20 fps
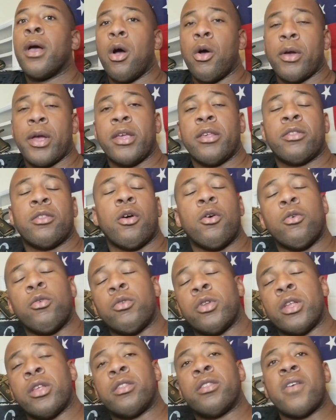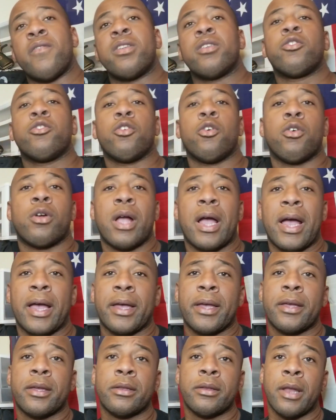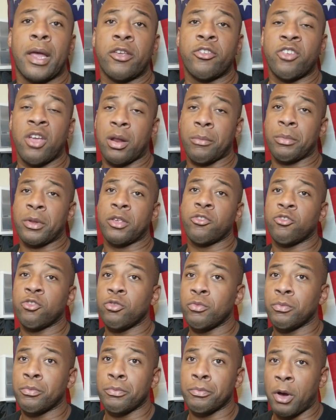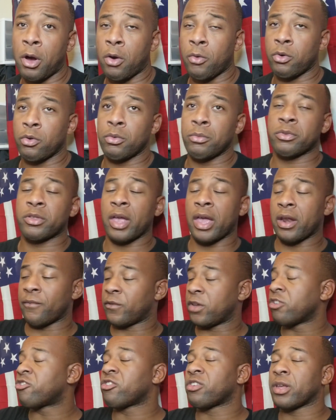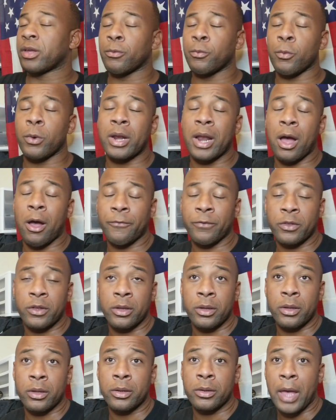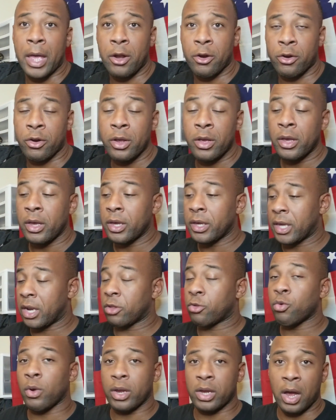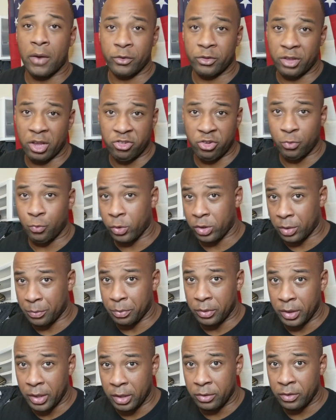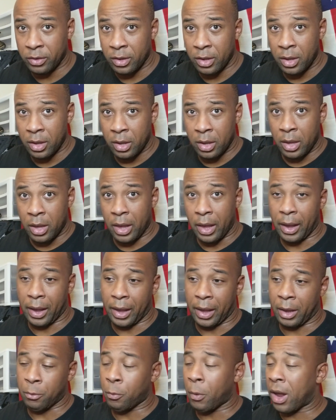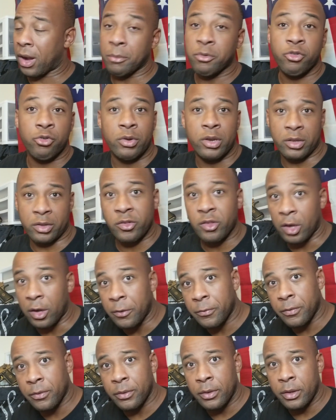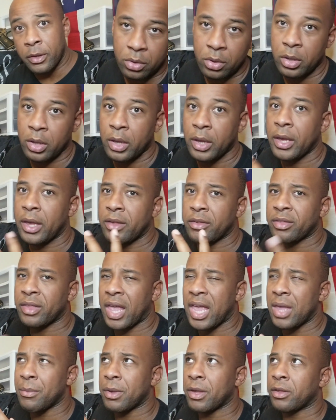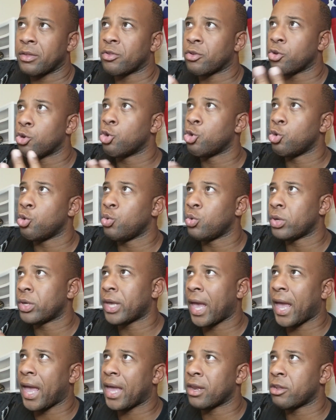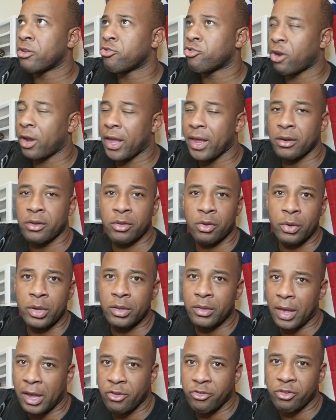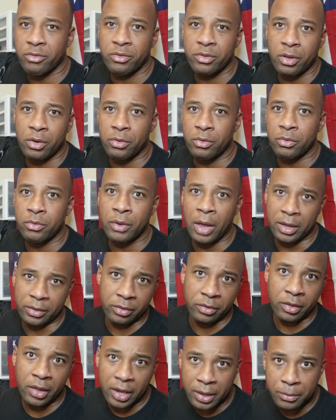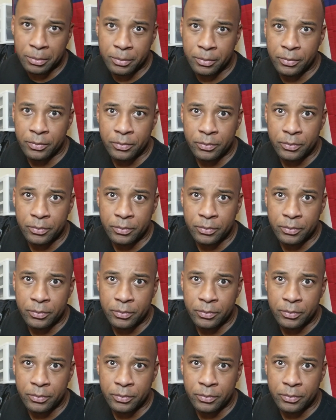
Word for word: Okay, so this 72-year-old guy that shot up these two ballrooms and eventually went off to later get into a confrontation with the police and wind up shooting himself. His name is Huu Can Tran. So he's Asian, so that's his name.